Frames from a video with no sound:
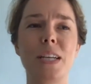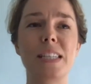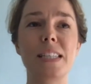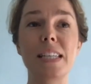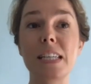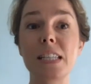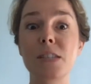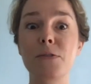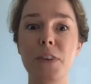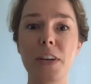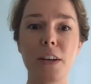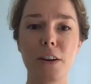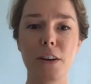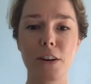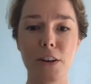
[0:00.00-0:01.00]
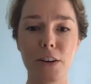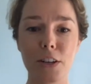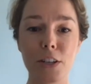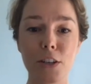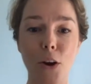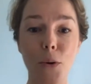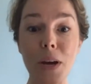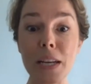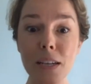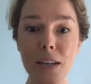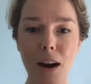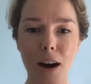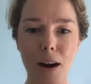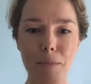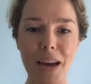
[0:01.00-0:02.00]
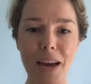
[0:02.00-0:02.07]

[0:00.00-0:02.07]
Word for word: a six figure you know income